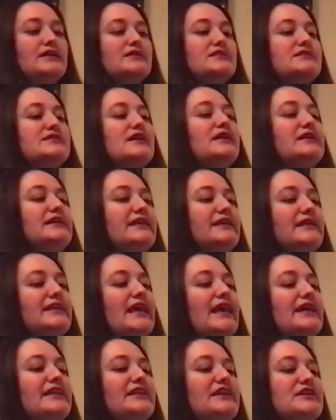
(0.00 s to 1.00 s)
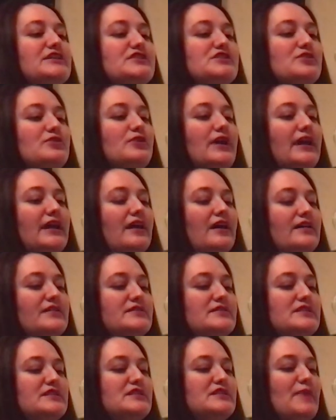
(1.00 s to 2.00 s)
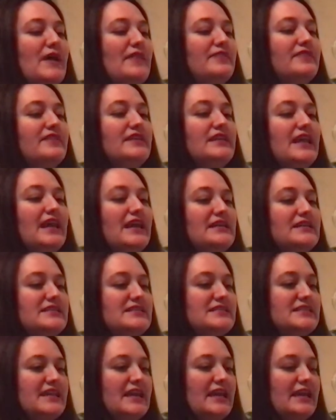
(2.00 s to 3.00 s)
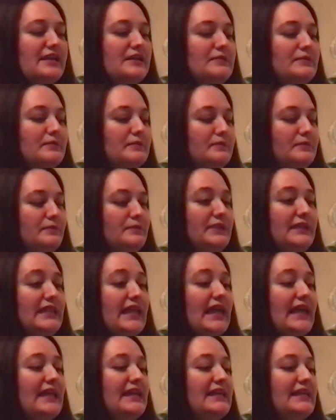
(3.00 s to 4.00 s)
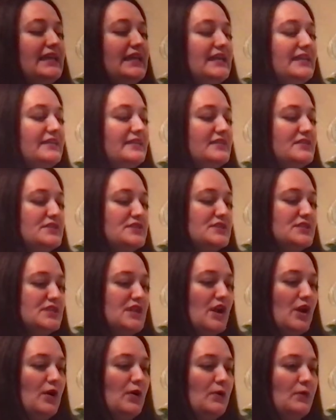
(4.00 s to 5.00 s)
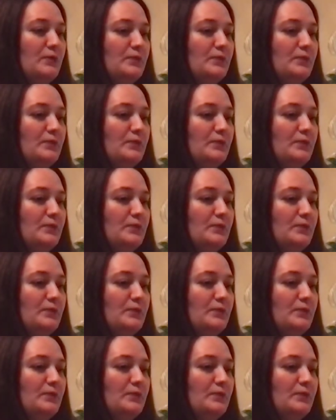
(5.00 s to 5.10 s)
Duncan and his crayons spent the next day playing in the snow.